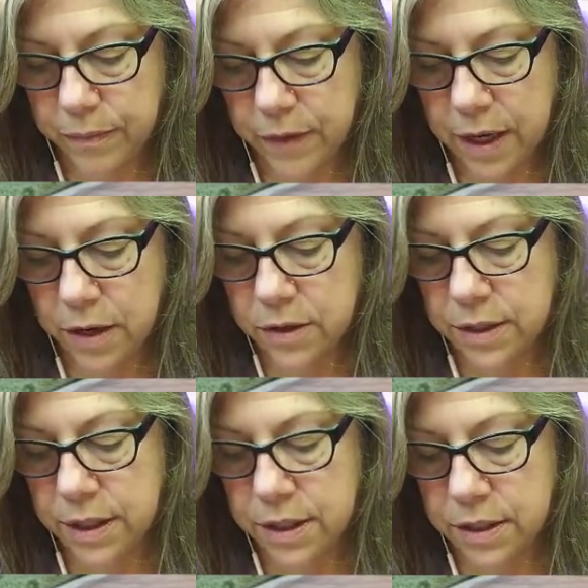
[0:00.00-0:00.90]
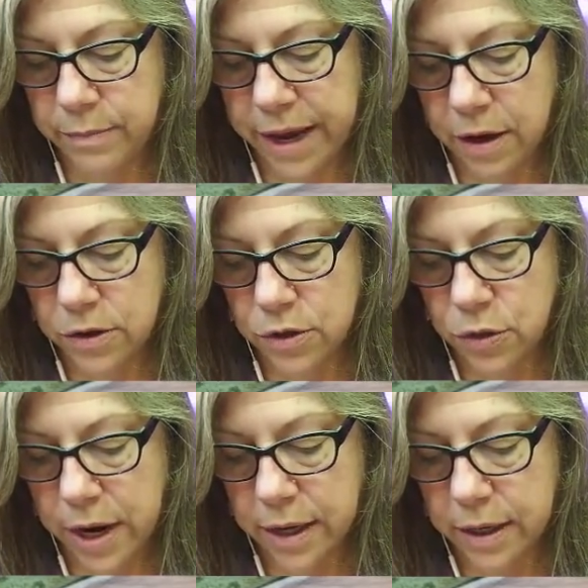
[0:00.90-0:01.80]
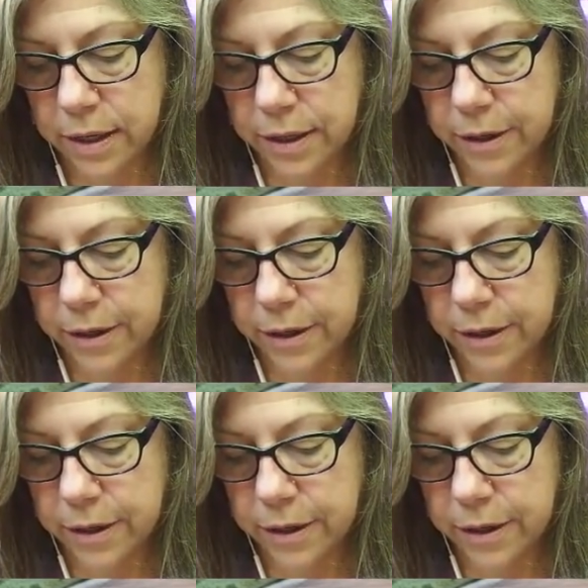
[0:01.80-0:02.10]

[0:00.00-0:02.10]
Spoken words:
Get our stitches back on track.